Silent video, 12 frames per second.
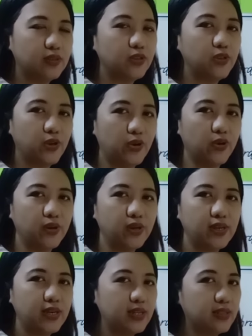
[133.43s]
No,
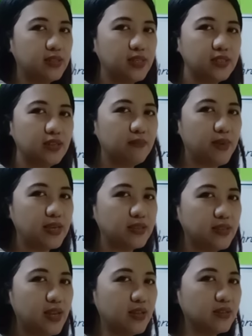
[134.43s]
it doesn't make
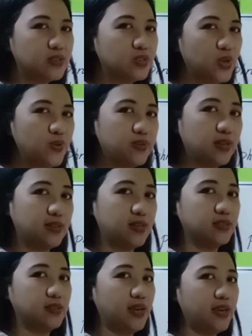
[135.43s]
sense. So that
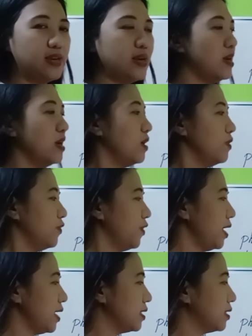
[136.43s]
is a
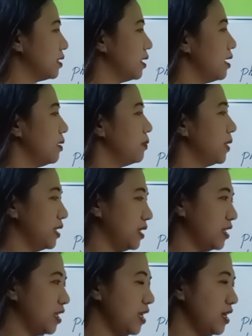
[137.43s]
phrase. But
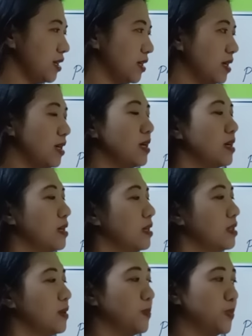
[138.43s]
in here,
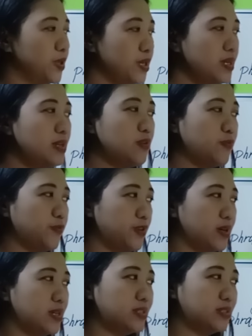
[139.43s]
the bird in the
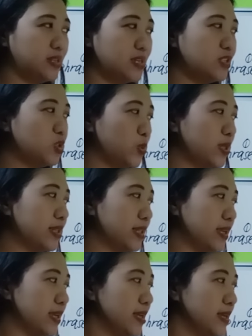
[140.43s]
forest sings
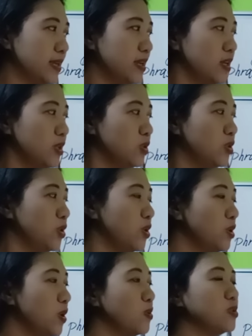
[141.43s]
sweetly. Do
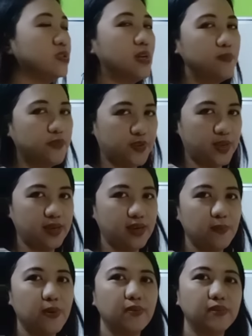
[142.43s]
you know something
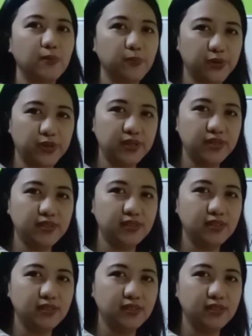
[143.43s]
about the bird?